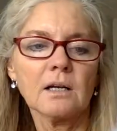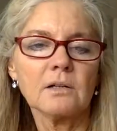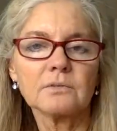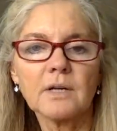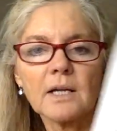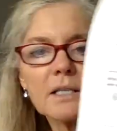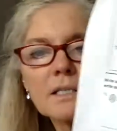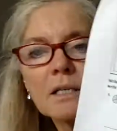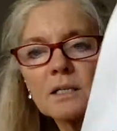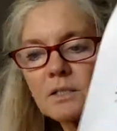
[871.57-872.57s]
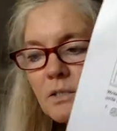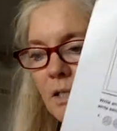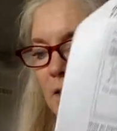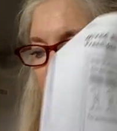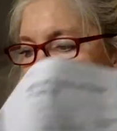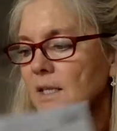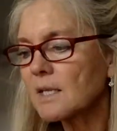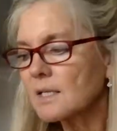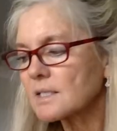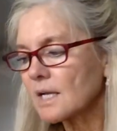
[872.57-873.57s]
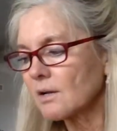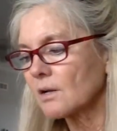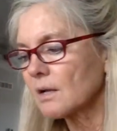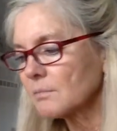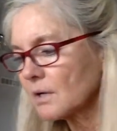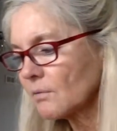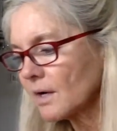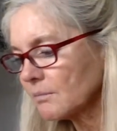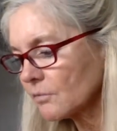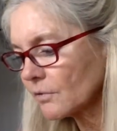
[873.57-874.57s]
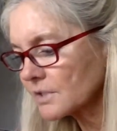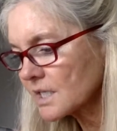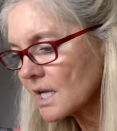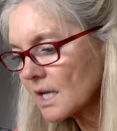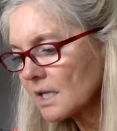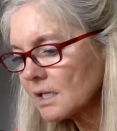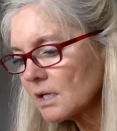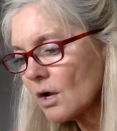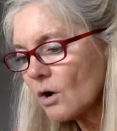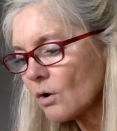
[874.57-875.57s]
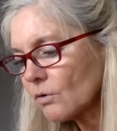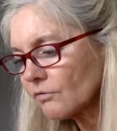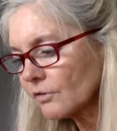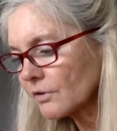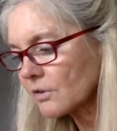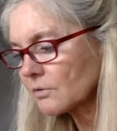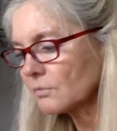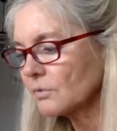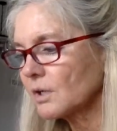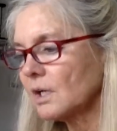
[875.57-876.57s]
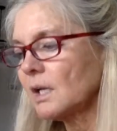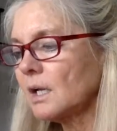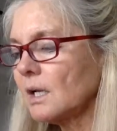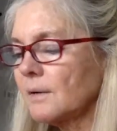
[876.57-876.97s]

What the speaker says: All right? So let's write that down on my whiteboard. 10 over 3.